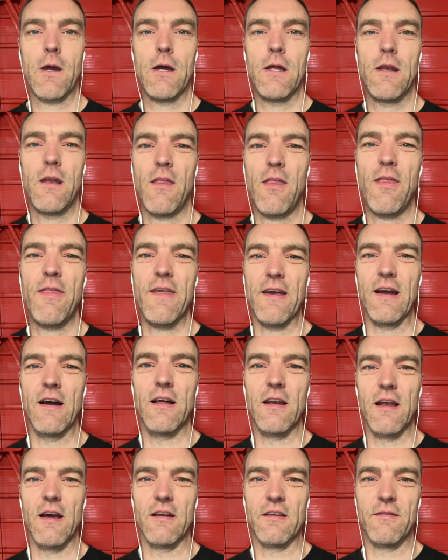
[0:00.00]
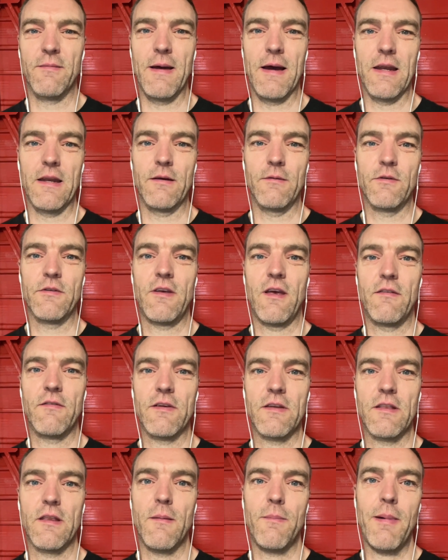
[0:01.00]
Another thing I liked about it was
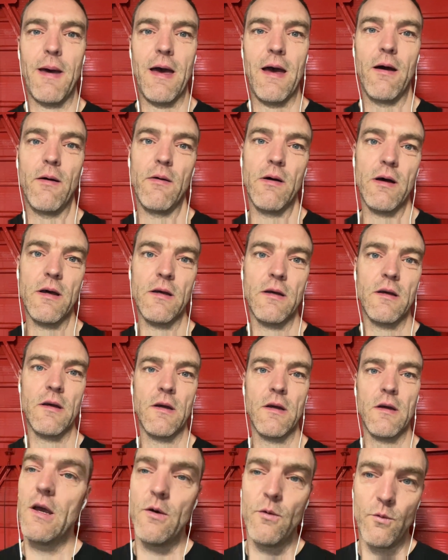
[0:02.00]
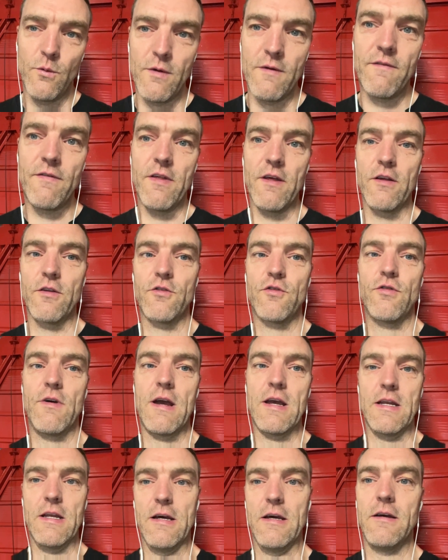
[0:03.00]
having the power with the
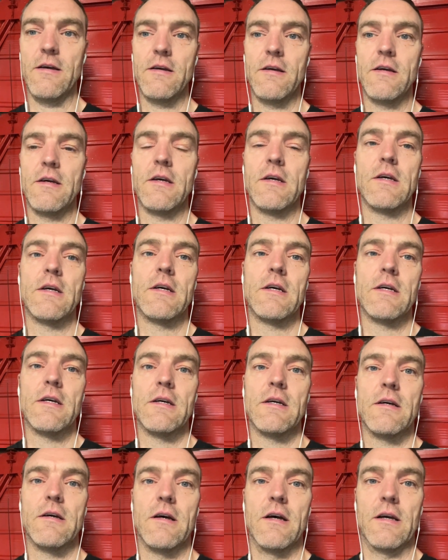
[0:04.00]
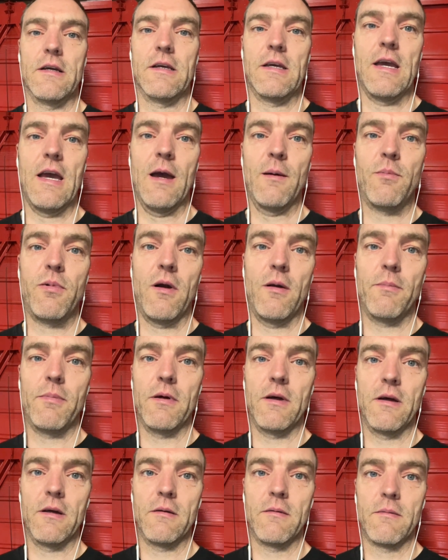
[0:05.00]
trainer. I can get a
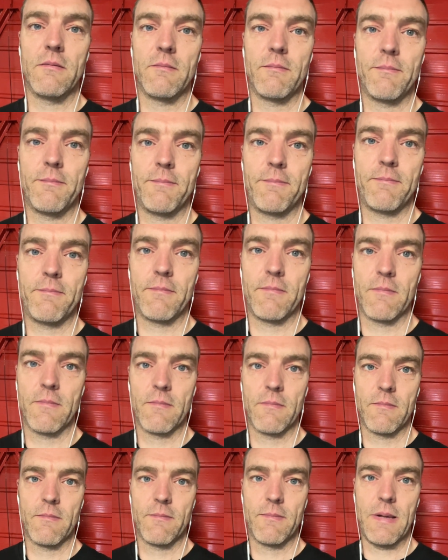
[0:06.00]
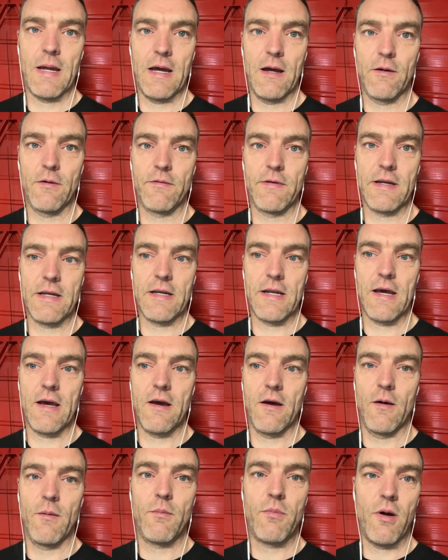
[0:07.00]
proper power
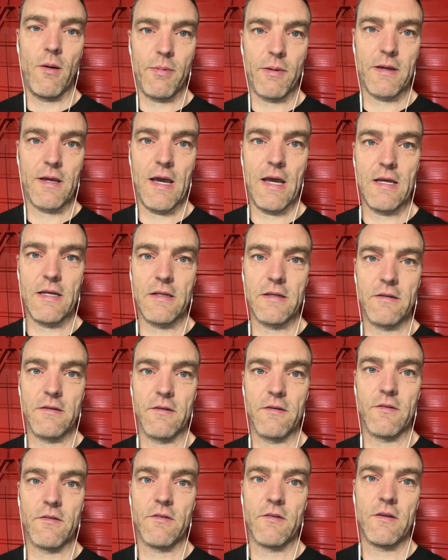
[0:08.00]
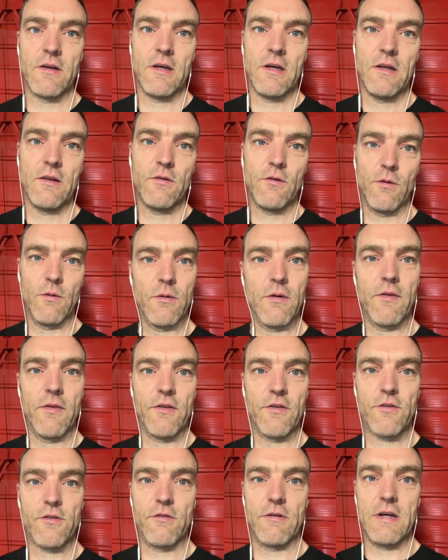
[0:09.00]
readout, proper cadence. It's all on the
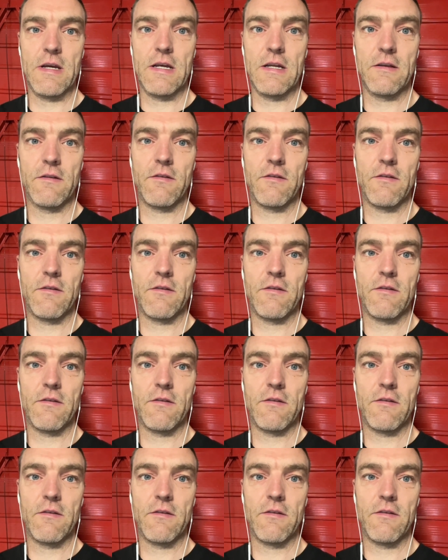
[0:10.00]
screen.